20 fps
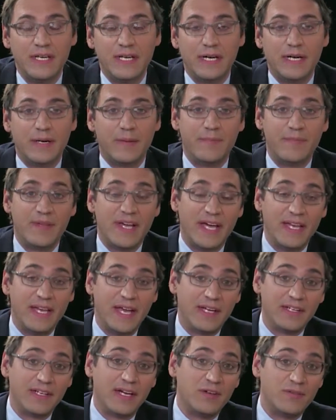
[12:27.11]

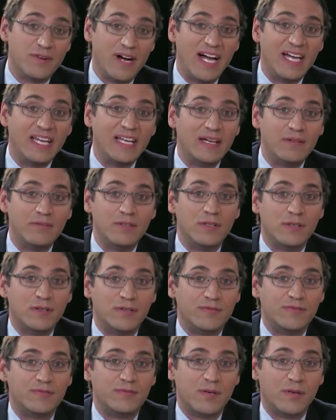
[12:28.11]
at kind of a high level
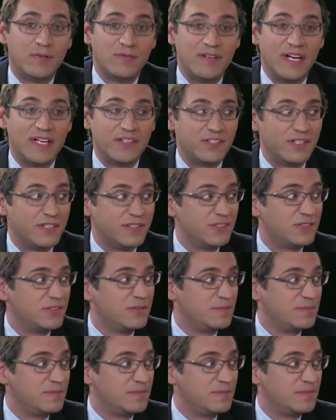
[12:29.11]
of assets.